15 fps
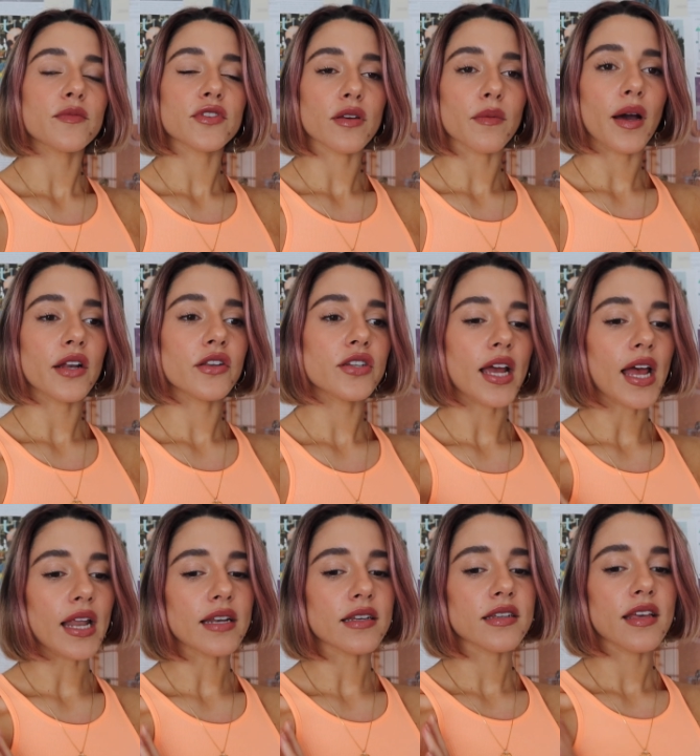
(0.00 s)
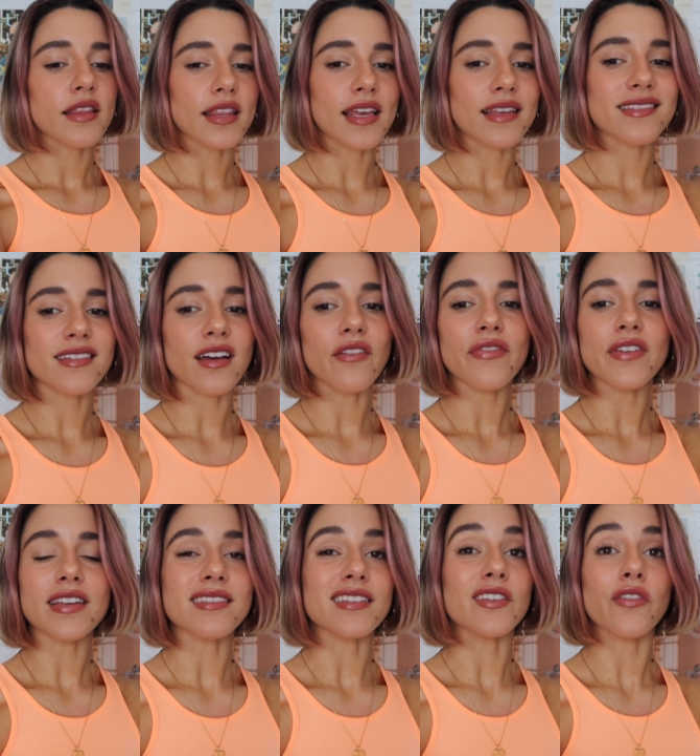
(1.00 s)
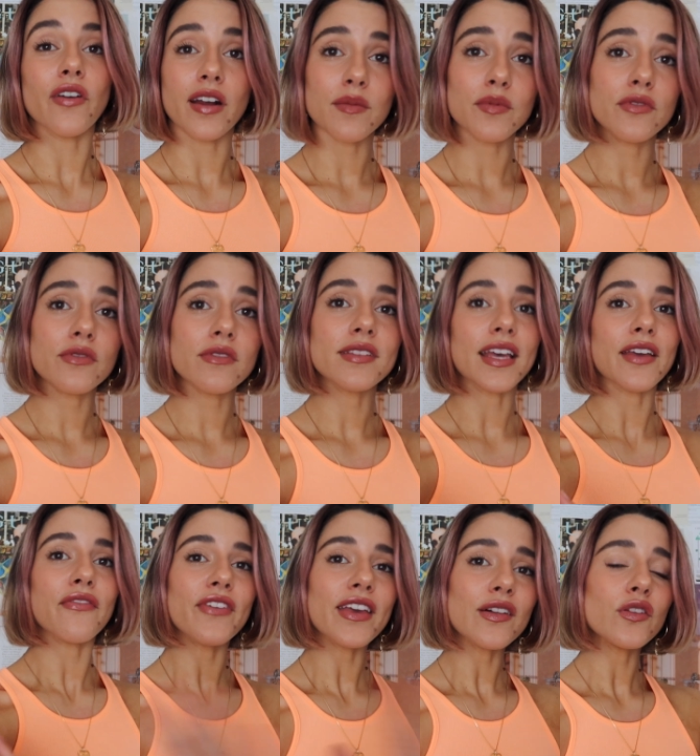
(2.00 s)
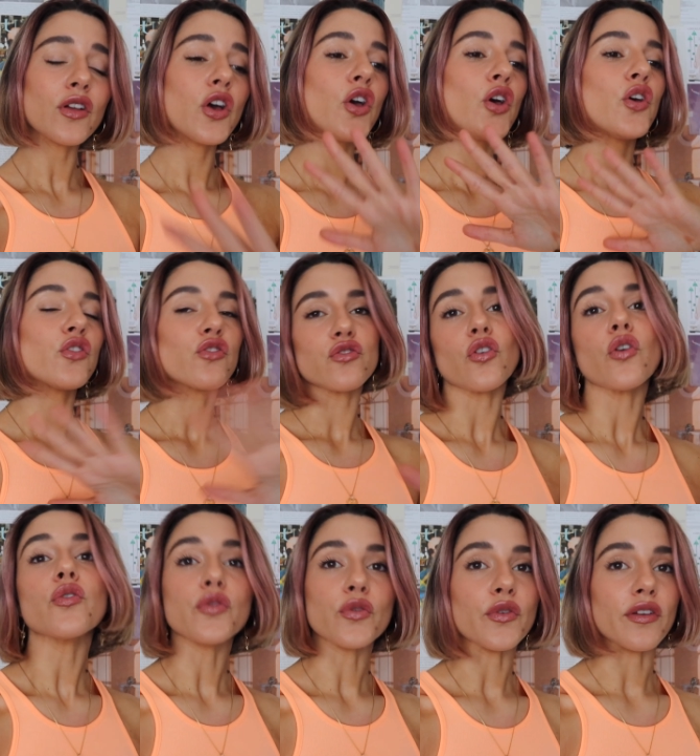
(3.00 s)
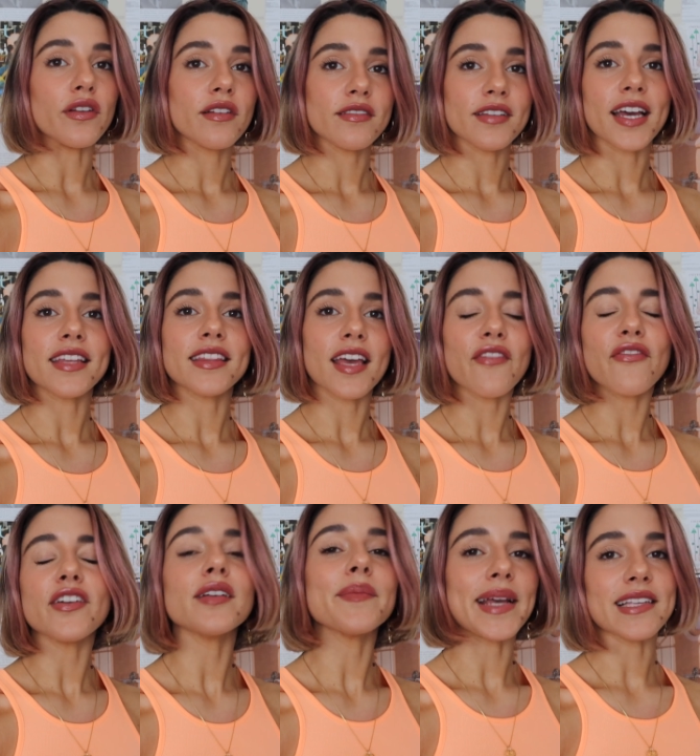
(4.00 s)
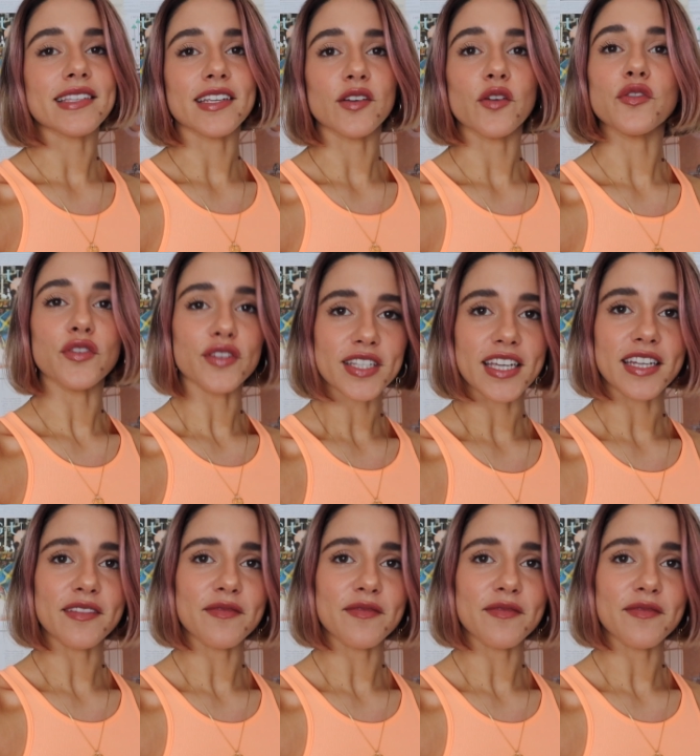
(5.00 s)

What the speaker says: so much, and their stuff is incredible. They feel so good. Like, they feel amazing on your skin.